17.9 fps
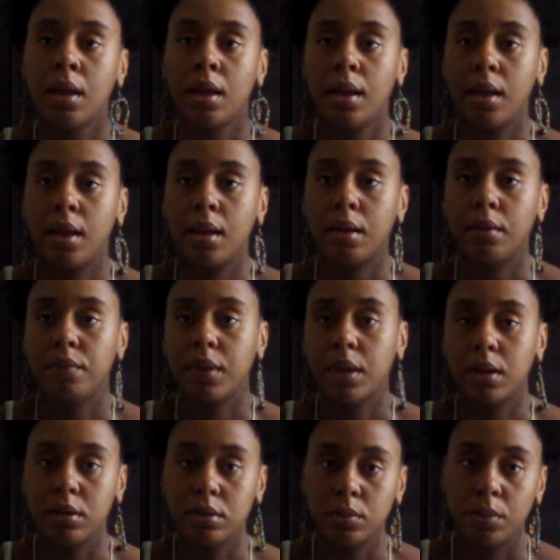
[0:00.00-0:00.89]
and if
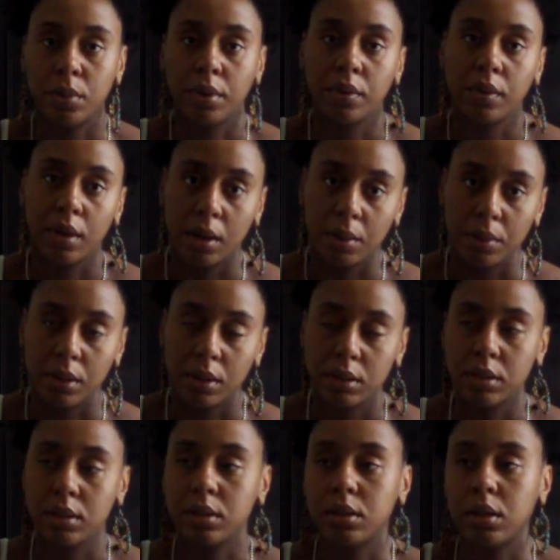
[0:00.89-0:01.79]
that doesn't work, then I will get a
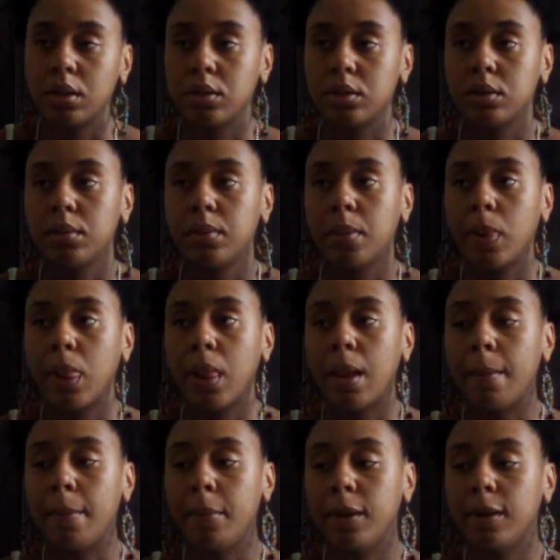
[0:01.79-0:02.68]
C-section.
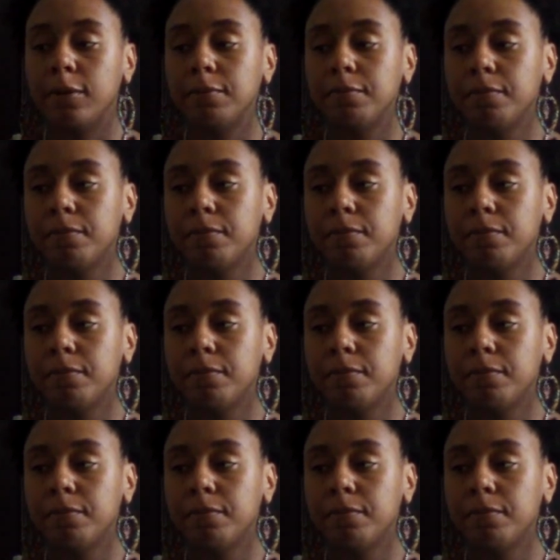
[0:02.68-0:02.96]
But